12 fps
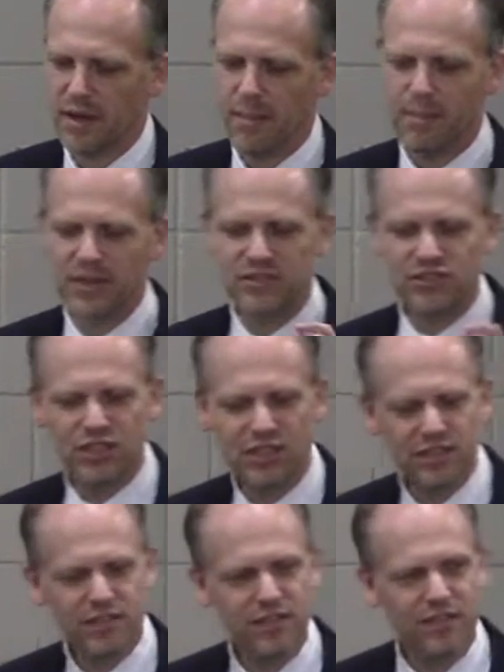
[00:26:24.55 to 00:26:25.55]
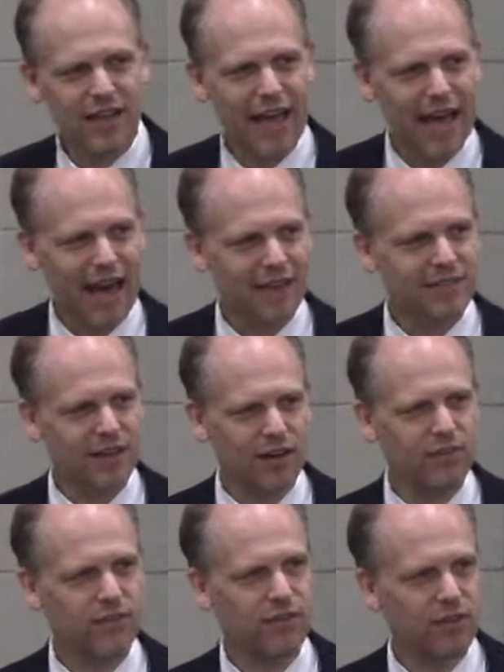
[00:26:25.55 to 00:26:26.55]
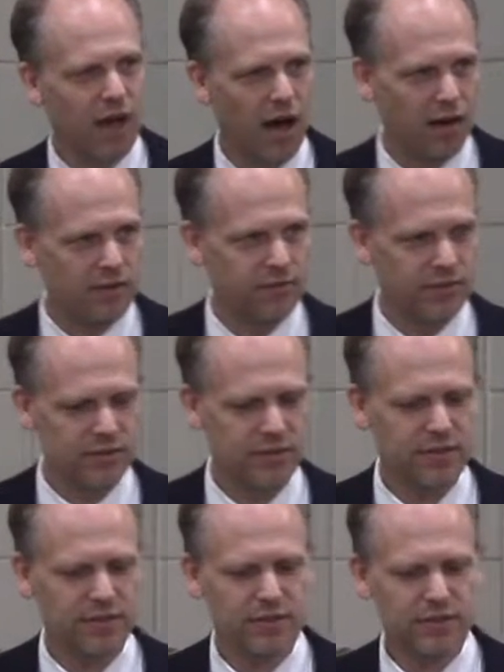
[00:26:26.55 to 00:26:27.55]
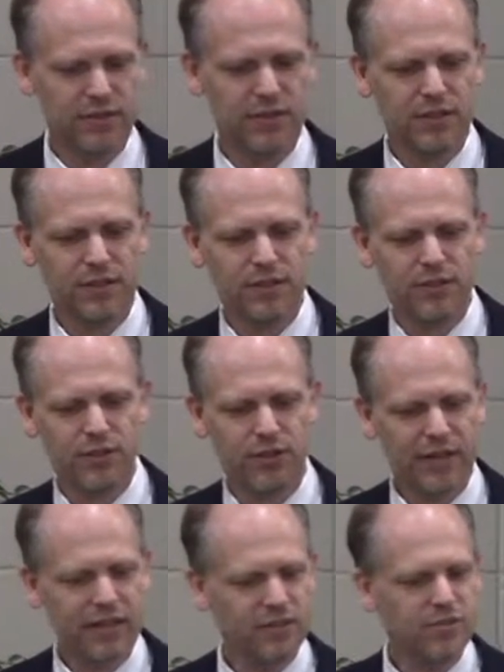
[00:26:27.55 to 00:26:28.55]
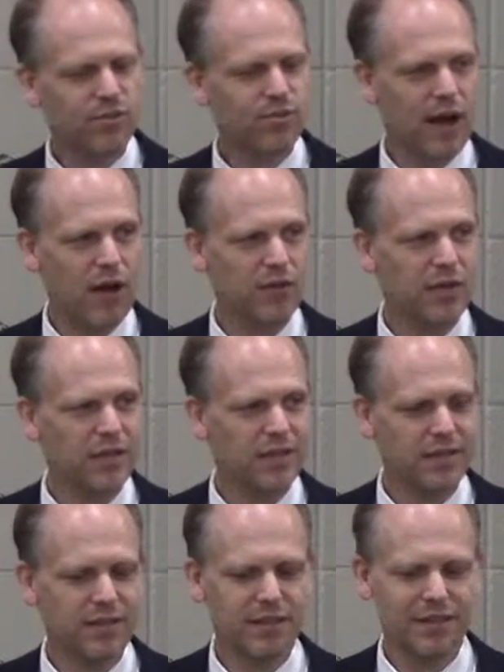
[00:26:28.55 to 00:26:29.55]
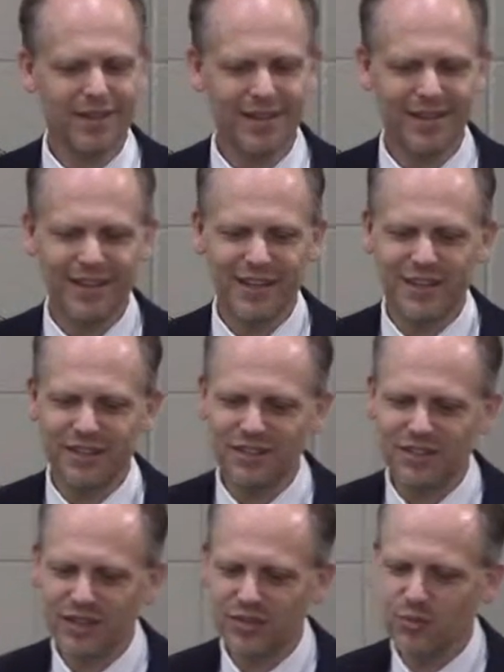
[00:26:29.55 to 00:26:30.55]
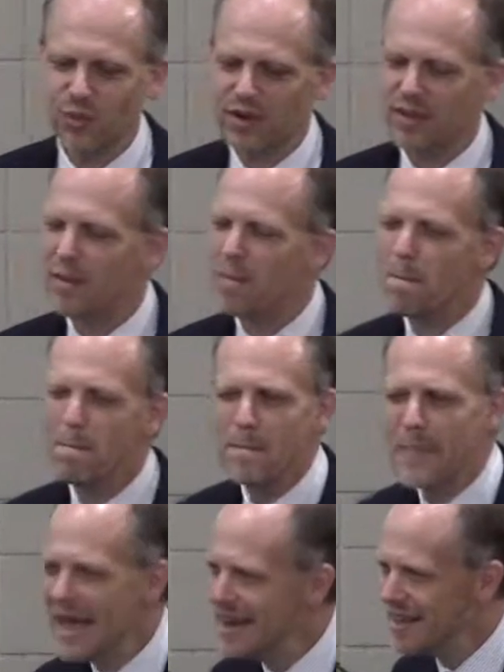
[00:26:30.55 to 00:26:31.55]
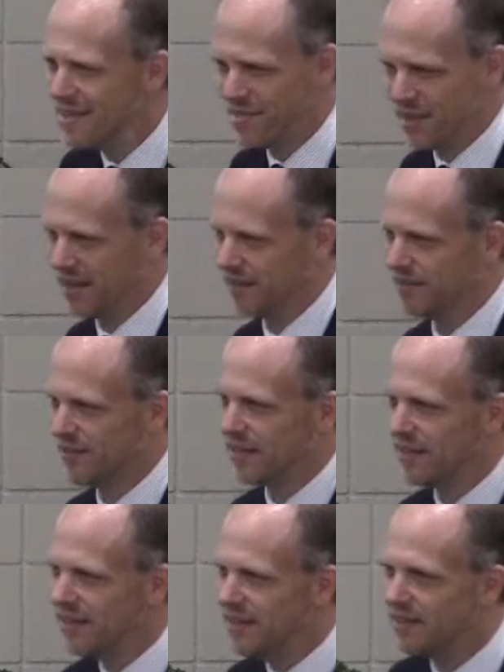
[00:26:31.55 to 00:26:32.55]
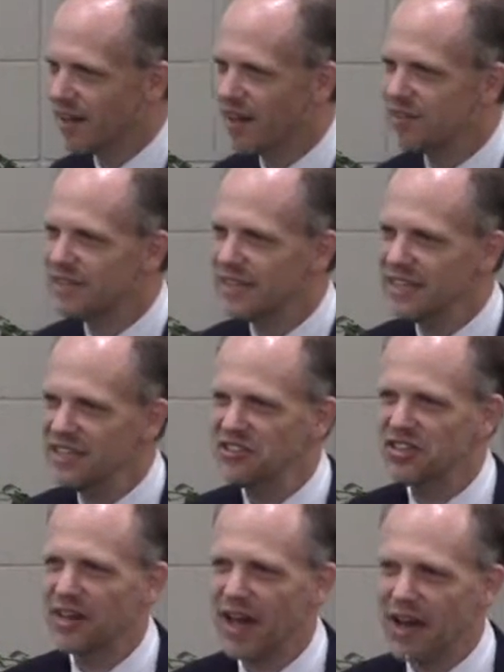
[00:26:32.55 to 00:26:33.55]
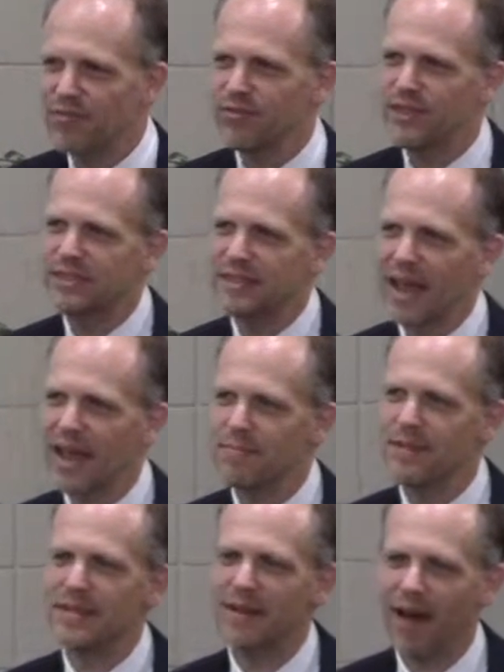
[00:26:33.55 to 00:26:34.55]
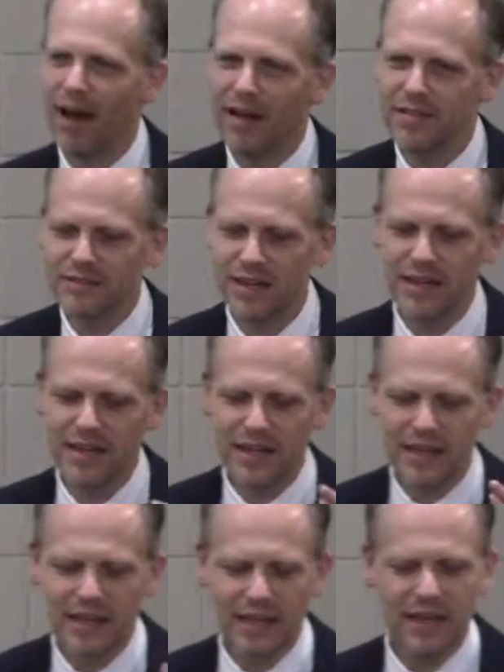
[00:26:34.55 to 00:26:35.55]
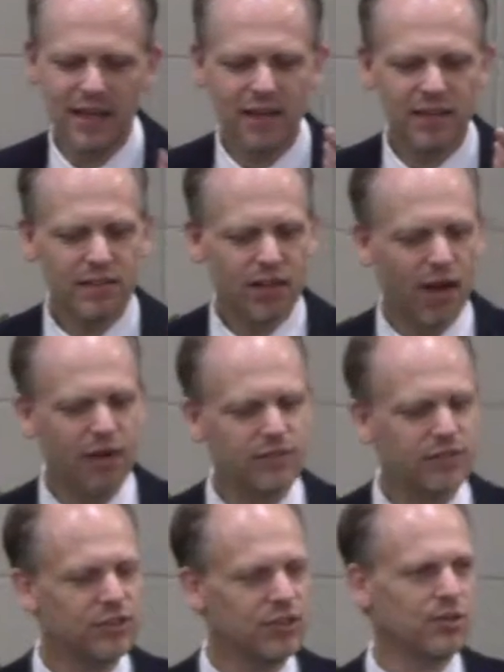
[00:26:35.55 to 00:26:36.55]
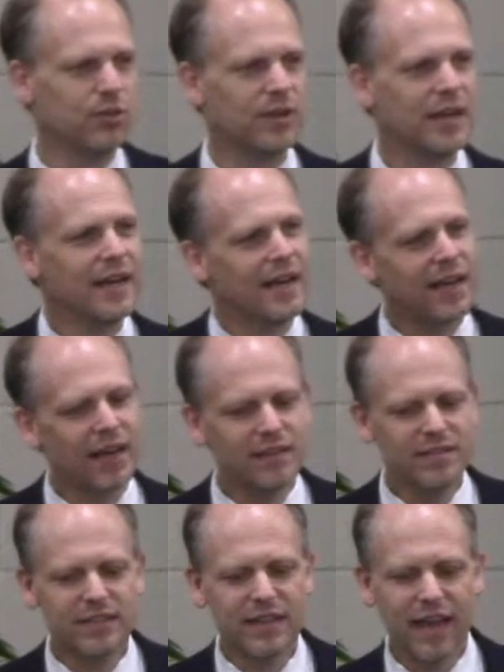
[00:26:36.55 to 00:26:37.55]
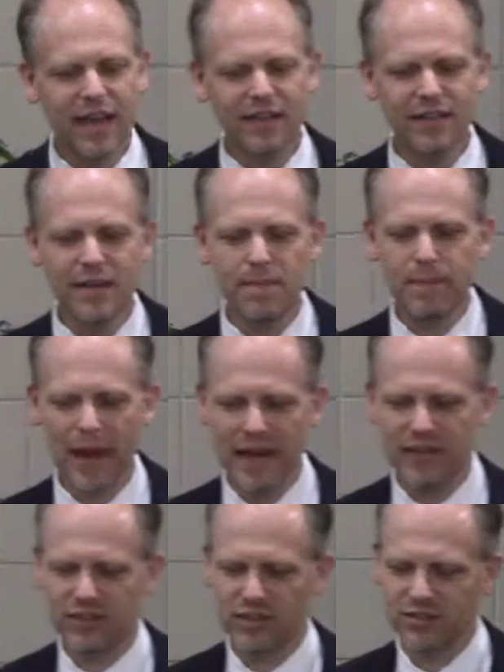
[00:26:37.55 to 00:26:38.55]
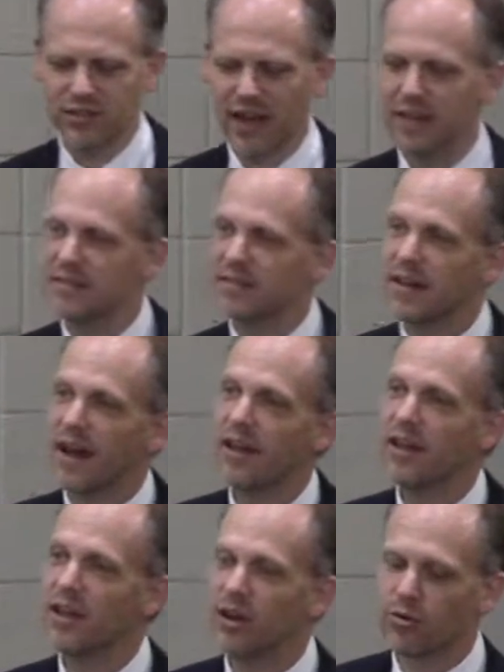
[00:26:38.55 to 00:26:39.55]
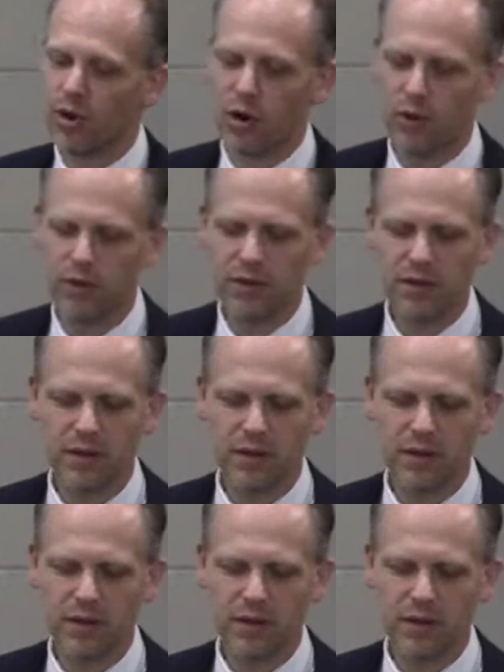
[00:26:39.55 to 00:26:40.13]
But Jesus' act of love during his crowning is just one of the many things that he does each and every day because he loves you. His kingly patience as the hero